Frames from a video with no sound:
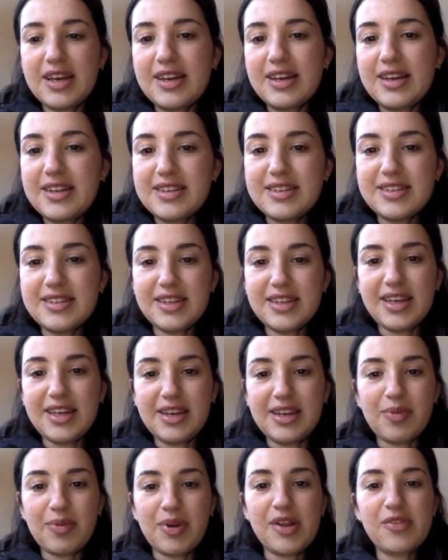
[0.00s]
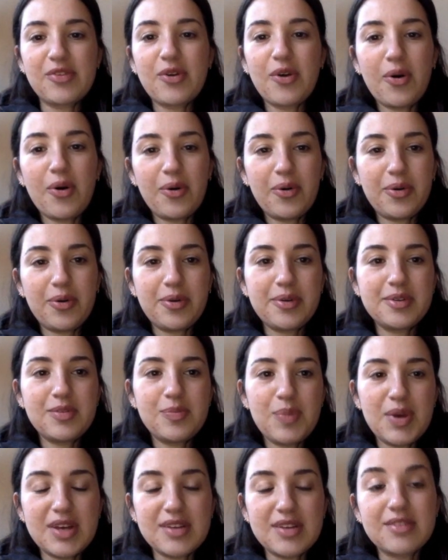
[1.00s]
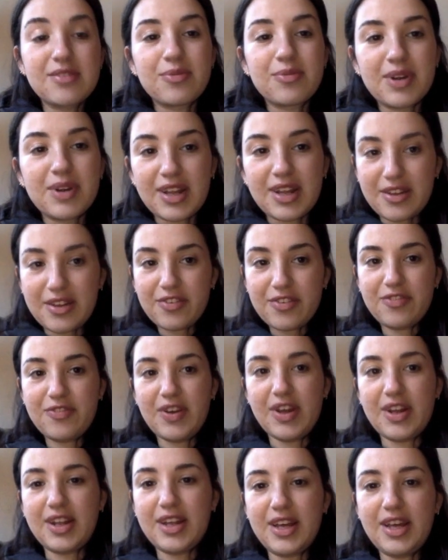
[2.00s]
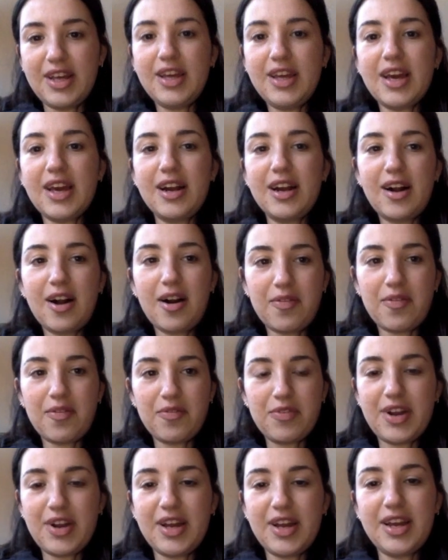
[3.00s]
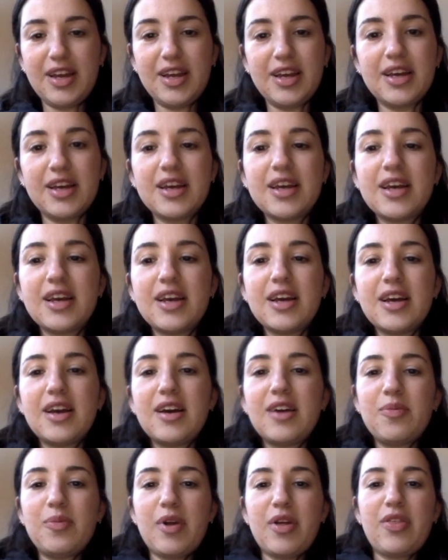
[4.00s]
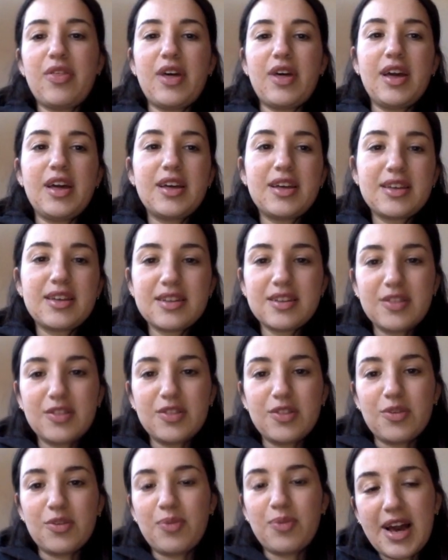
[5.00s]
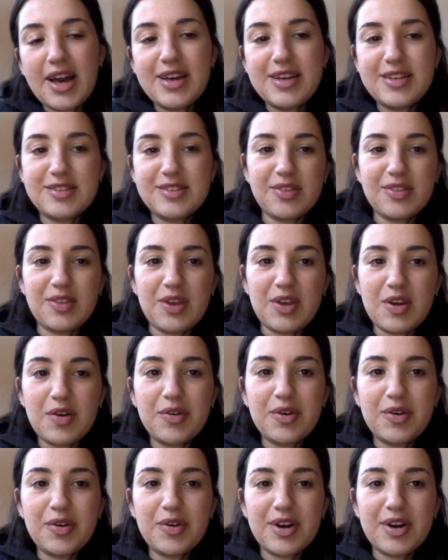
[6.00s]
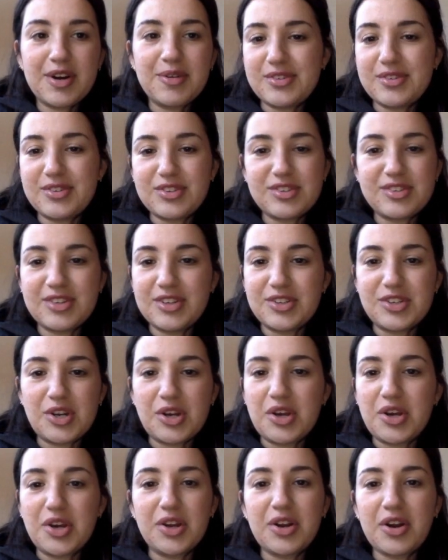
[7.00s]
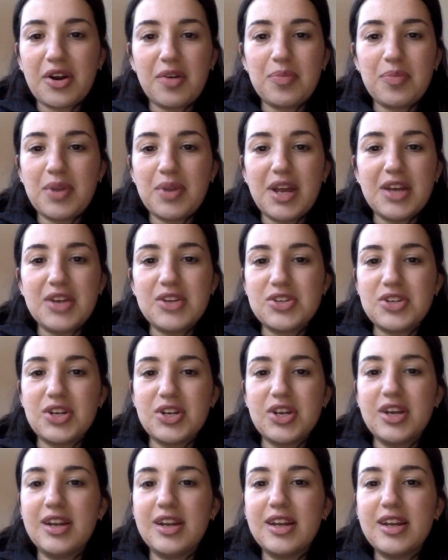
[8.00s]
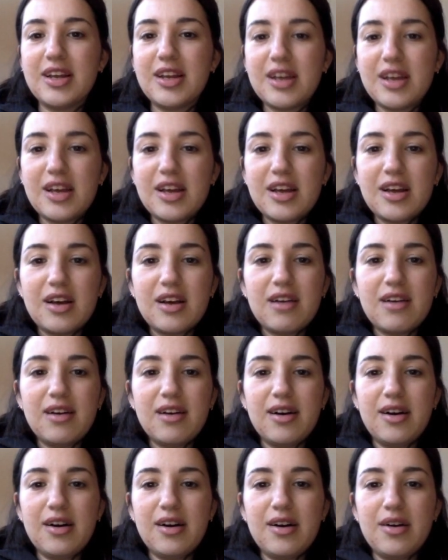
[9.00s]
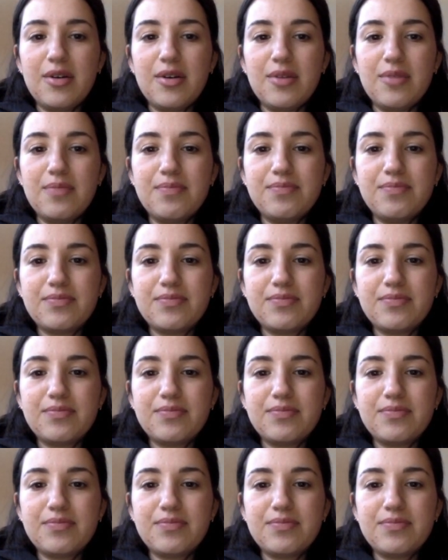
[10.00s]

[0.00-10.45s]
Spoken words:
to eat when it's cold, because it's really filling and comforting with like the rice and the yogurt, which is such a good combination. And